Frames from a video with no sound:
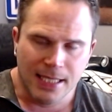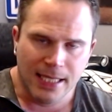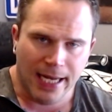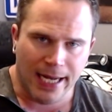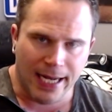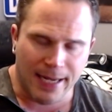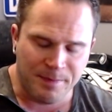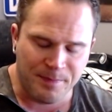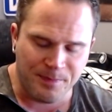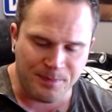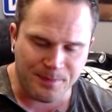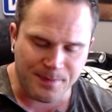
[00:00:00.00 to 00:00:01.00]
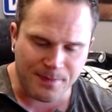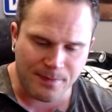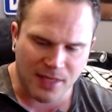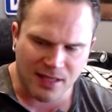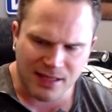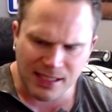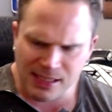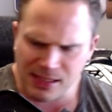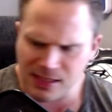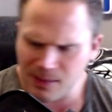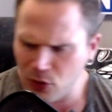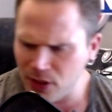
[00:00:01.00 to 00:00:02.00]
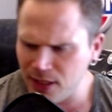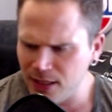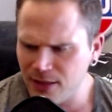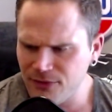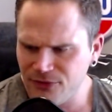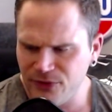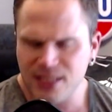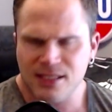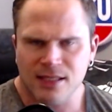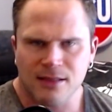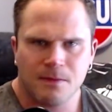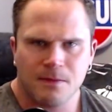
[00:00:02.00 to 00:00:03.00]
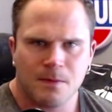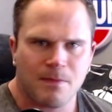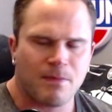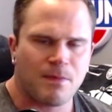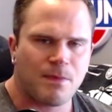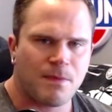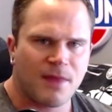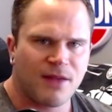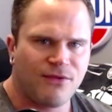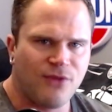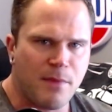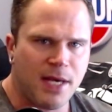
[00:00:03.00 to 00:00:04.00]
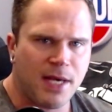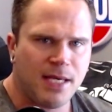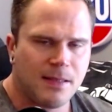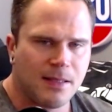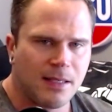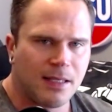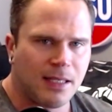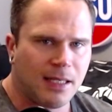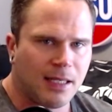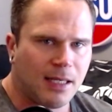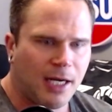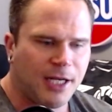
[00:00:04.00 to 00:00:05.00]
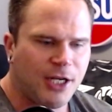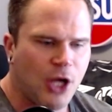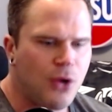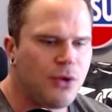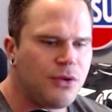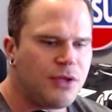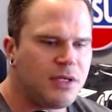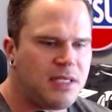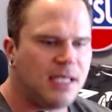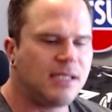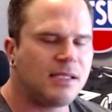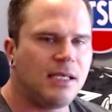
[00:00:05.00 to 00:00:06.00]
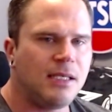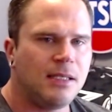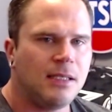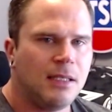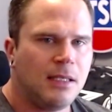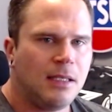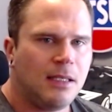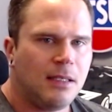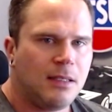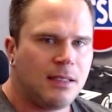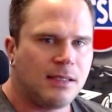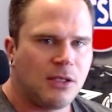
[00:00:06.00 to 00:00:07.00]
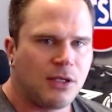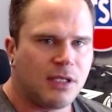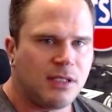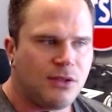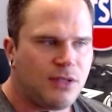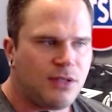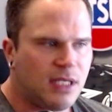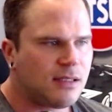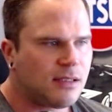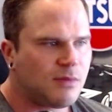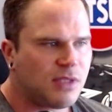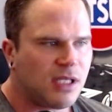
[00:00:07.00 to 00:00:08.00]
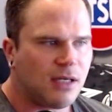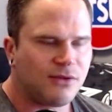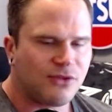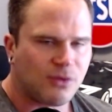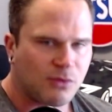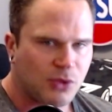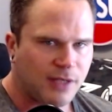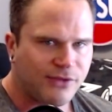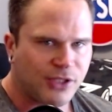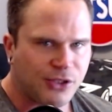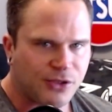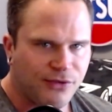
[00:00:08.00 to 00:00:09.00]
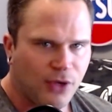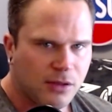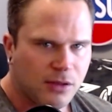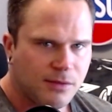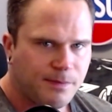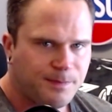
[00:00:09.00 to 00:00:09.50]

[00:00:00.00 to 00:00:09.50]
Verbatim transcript: Um, this is somewhat conflicting for me. Uh, I know that Disney is looking to distance themselves from twentieth century fox,